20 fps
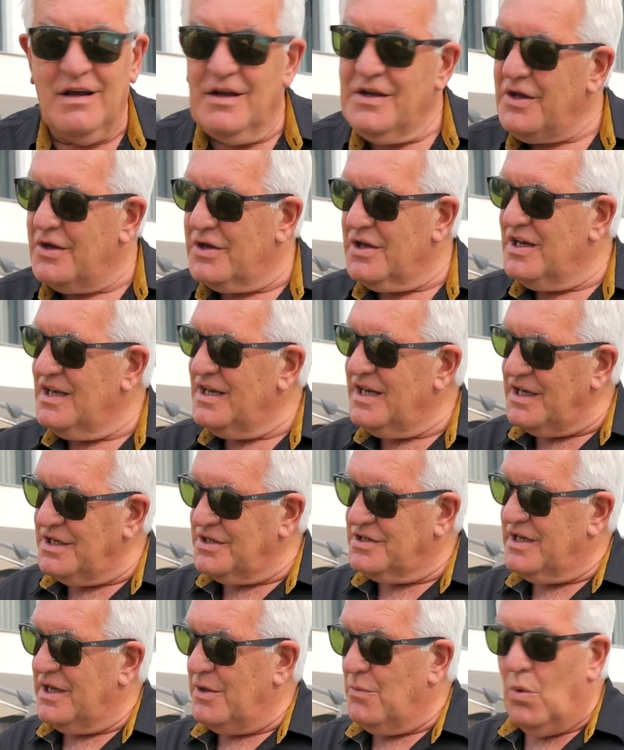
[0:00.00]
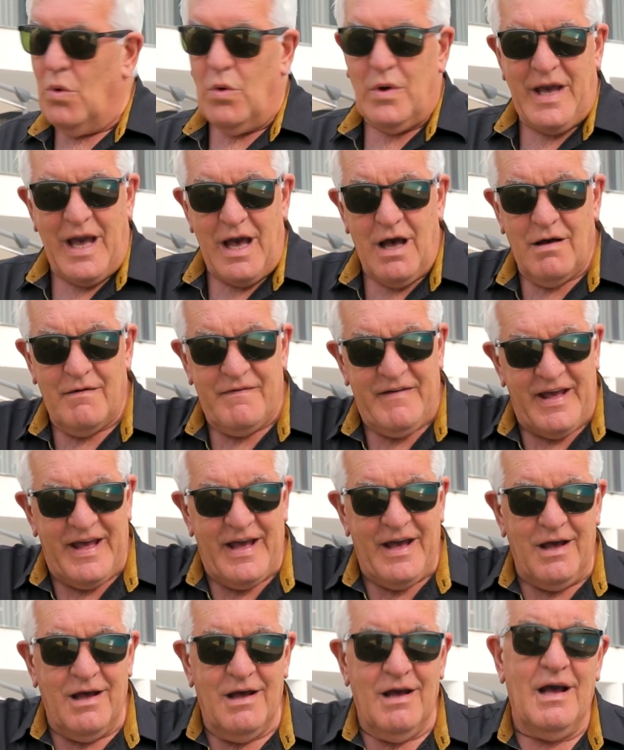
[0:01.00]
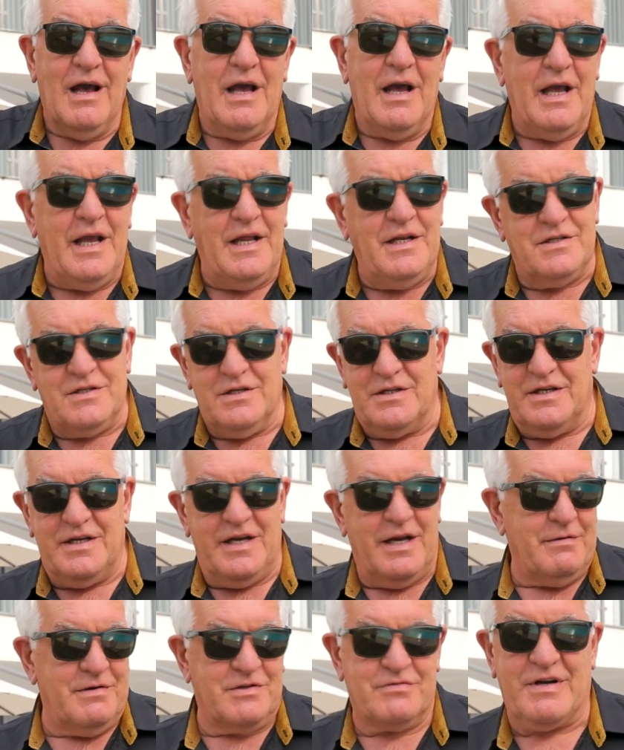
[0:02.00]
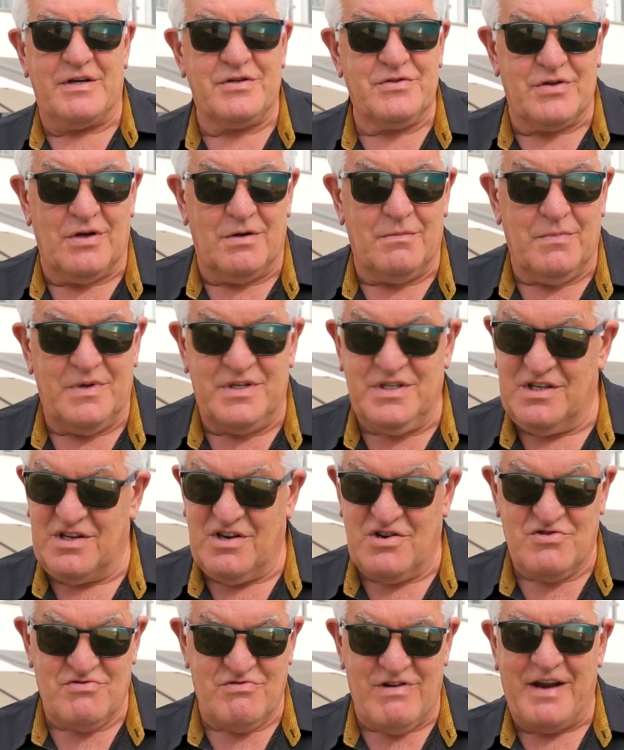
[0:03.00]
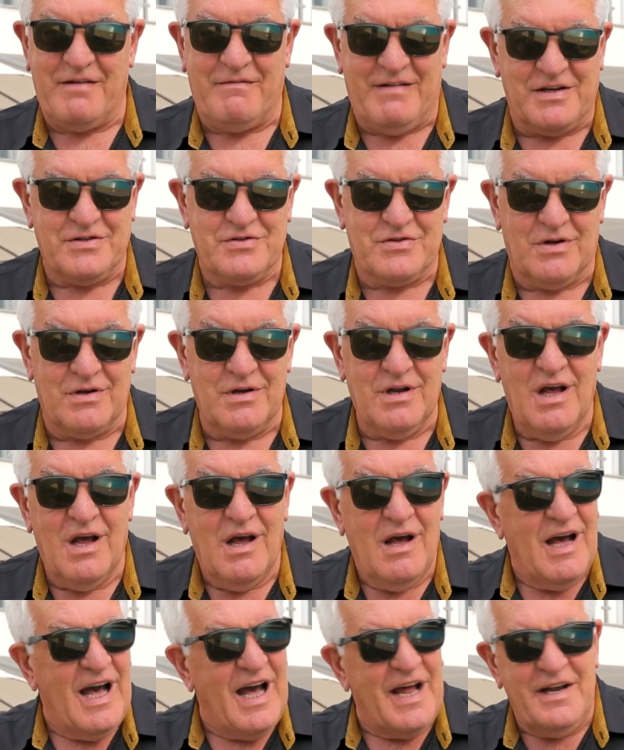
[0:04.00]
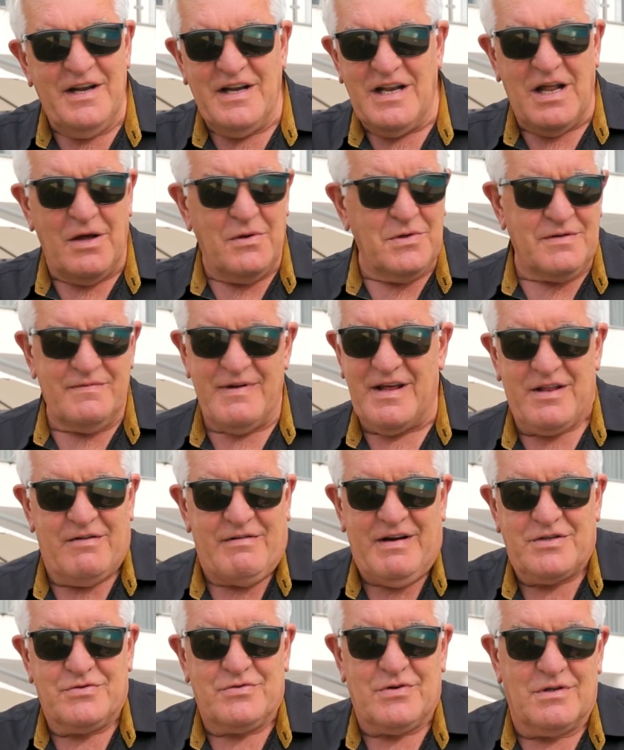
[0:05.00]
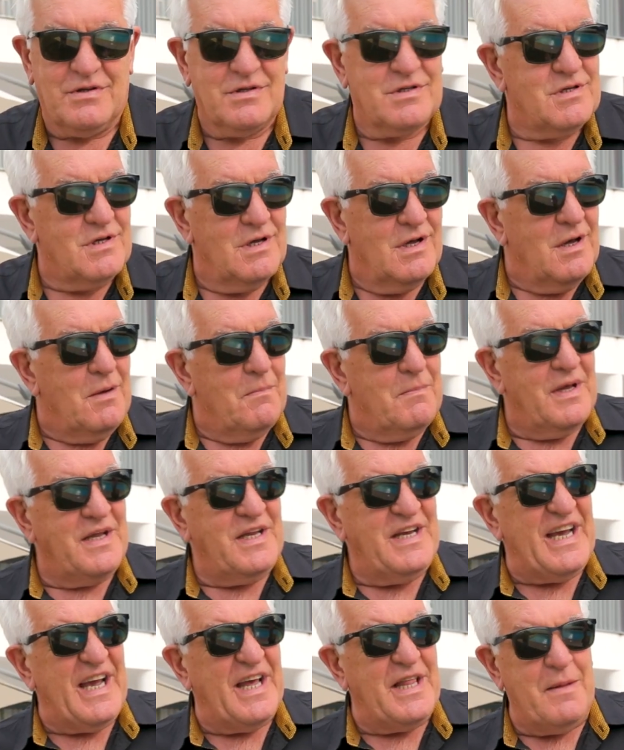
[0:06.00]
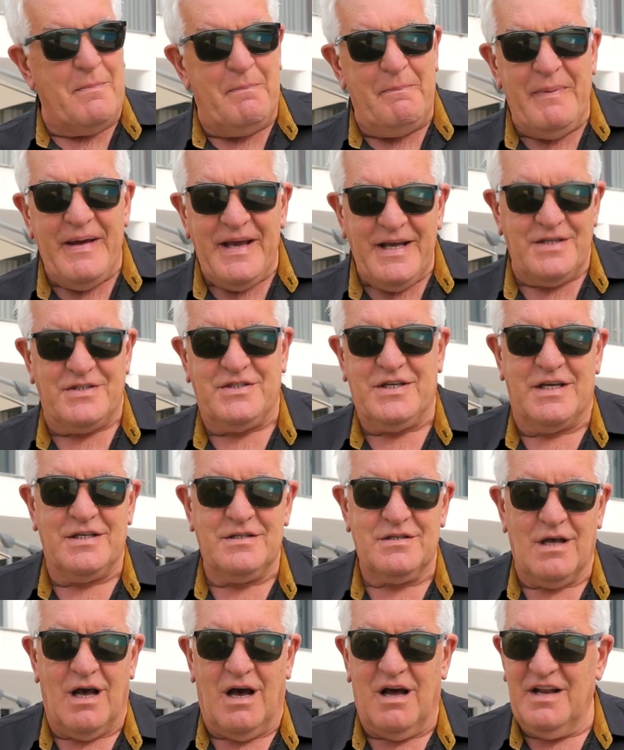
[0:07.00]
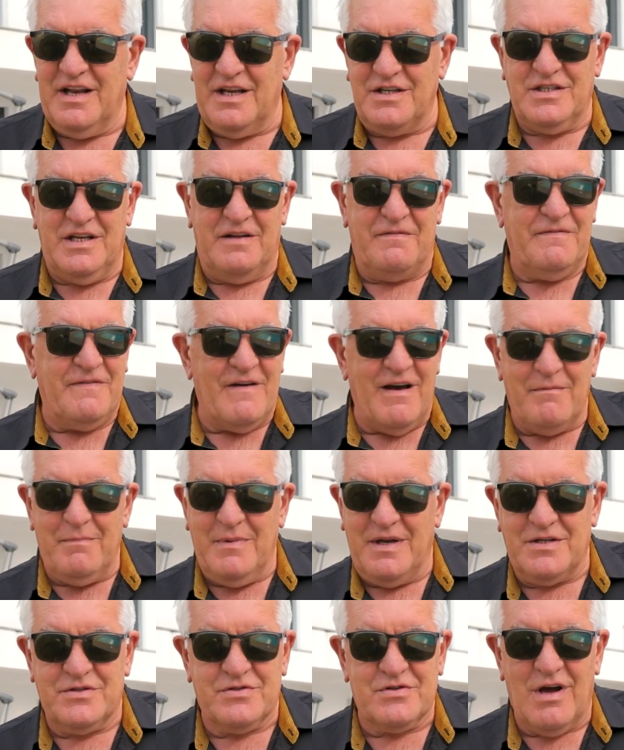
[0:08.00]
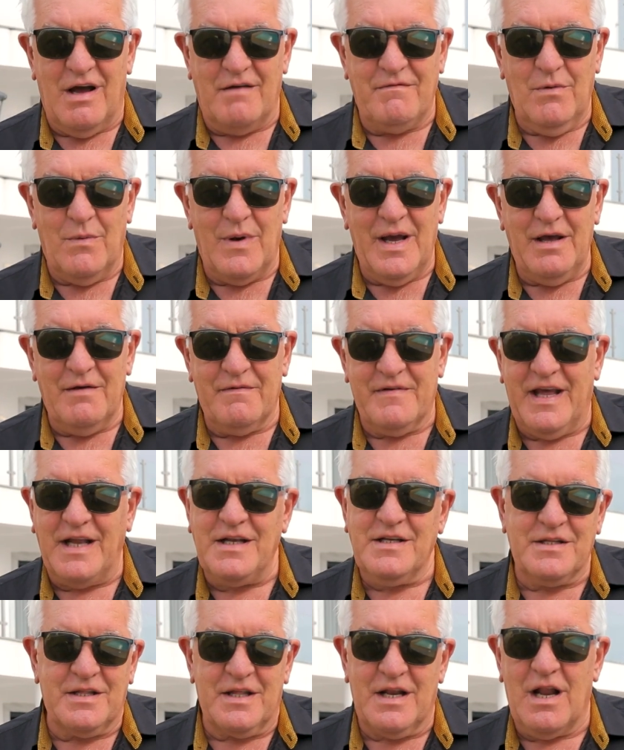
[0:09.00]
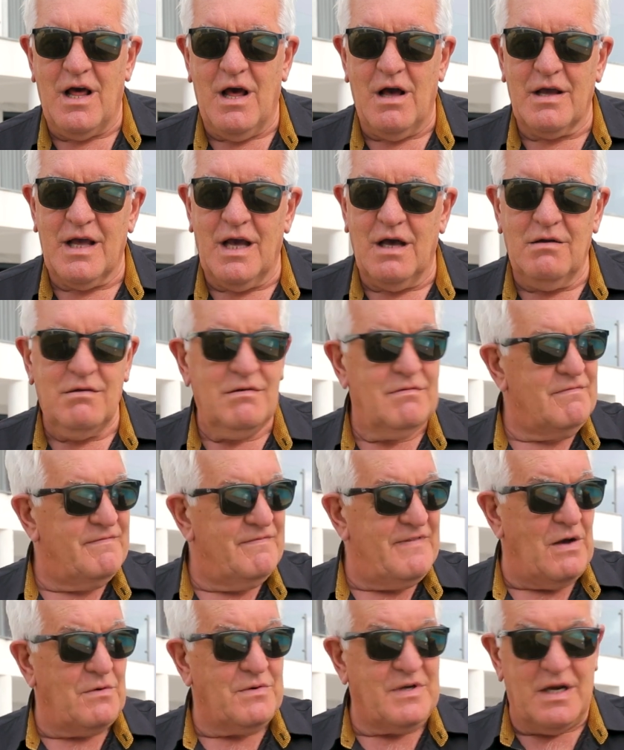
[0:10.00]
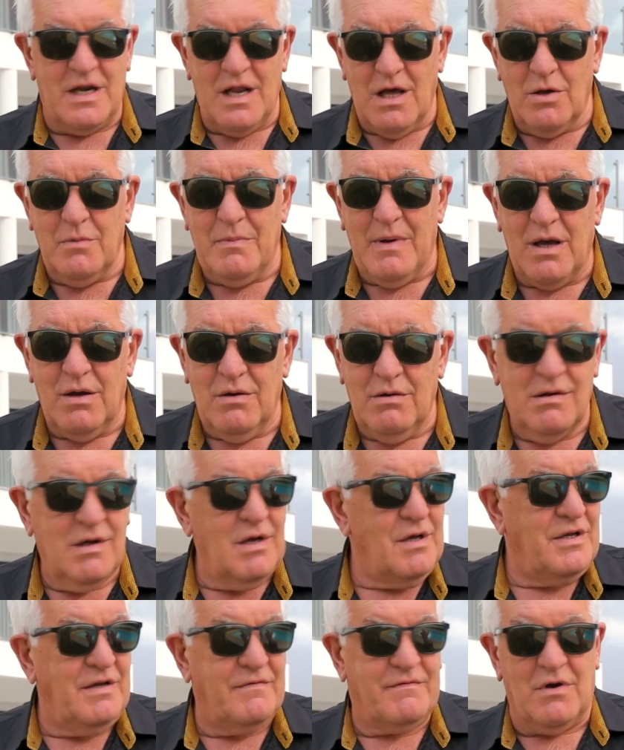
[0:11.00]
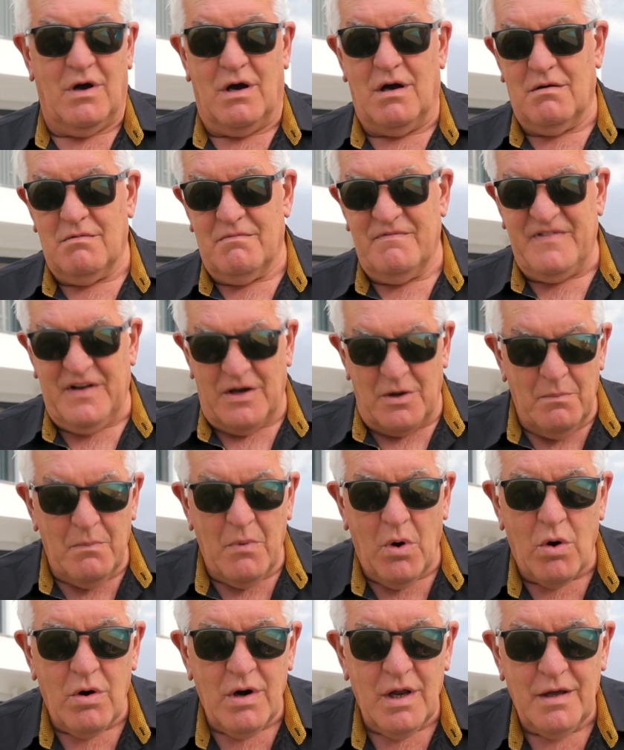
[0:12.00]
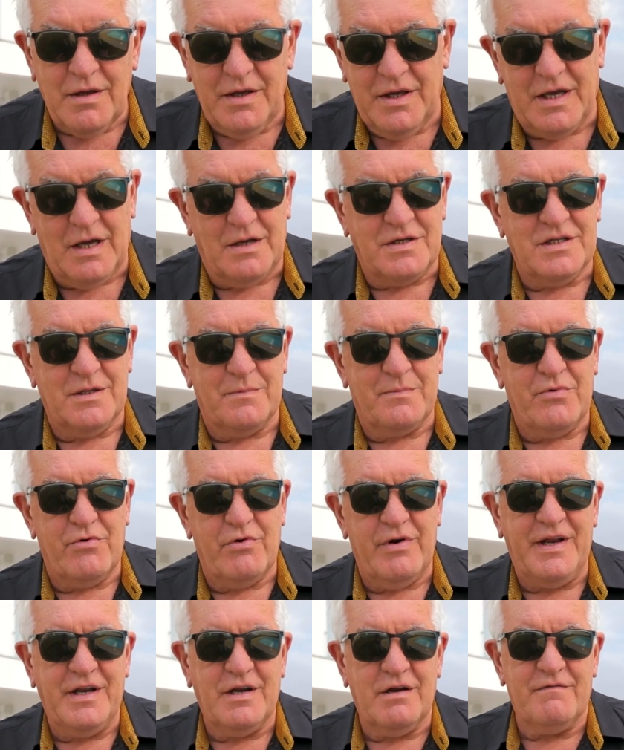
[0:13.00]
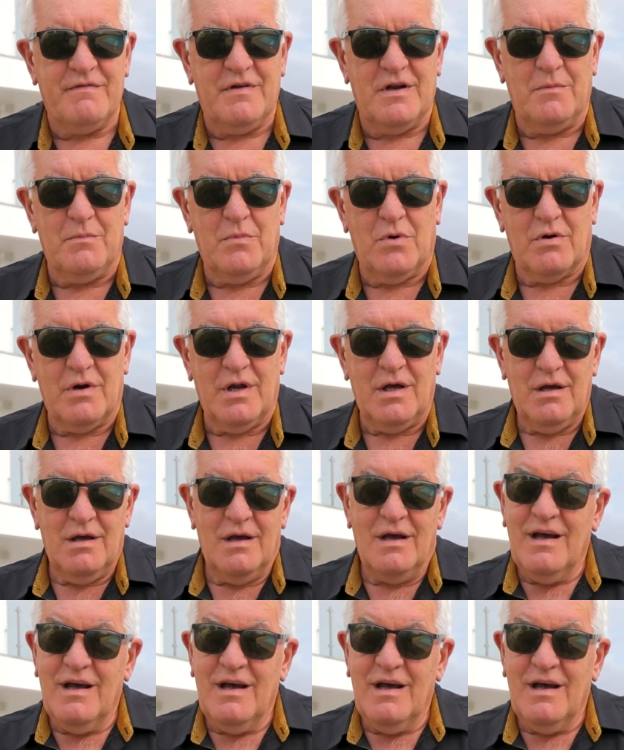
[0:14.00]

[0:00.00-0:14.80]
You can literally walk out of here into the nearest restaurant, which is a great restaurant, and loads of other restaurants. But yet the beaches are literally 5 minutes drive away of Quinta do Lago, Val de Lobo, you've got Vila Moura, you go to the marina at Vila Moura.